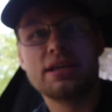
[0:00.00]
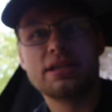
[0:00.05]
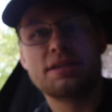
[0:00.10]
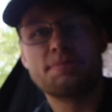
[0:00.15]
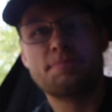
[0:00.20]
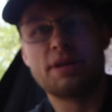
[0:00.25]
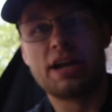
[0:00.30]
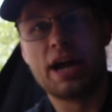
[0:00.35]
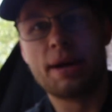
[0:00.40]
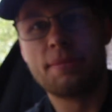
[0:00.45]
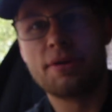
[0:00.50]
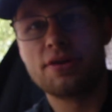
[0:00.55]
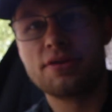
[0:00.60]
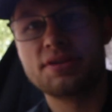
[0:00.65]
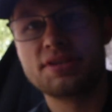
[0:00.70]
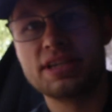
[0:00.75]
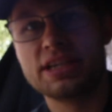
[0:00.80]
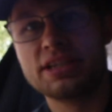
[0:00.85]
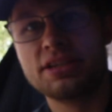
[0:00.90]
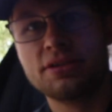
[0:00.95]
speedometer
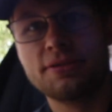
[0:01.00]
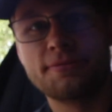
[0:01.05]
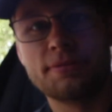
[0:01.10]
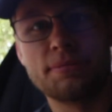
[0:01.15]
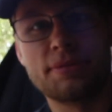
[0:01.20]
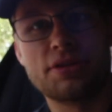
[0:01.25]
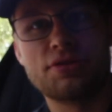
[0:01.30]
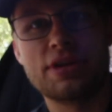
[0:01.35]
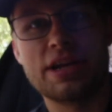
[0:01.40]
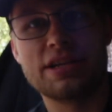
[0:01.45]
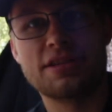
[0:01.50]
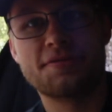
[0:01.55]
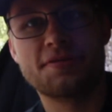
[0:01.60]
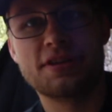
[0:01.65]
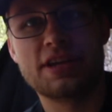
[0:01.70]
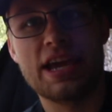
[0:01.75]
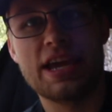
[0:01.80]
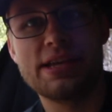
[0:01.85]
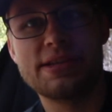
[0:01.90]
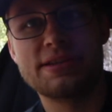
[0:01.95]
signal from the
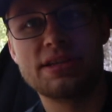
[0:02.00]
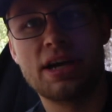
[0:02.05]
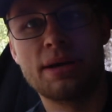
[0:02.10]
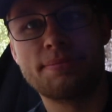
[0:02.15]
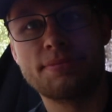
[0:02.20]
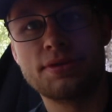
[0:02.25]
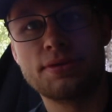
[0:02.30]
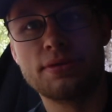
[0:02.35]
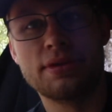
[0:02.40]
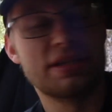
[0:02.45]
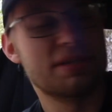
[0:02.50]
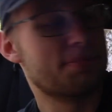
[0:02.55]
transfer case up to the